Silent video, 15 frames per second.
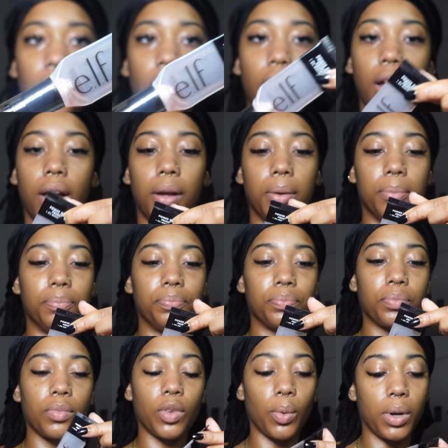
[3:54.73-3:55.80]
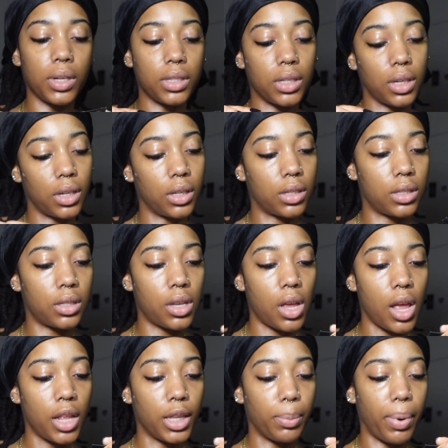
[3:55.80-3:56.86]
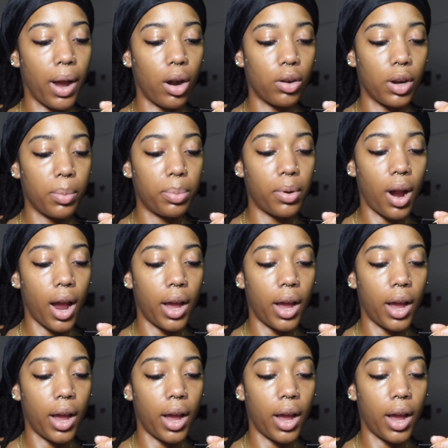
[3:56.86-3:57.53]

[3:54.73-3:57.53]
Um, what is this? The Power Grip,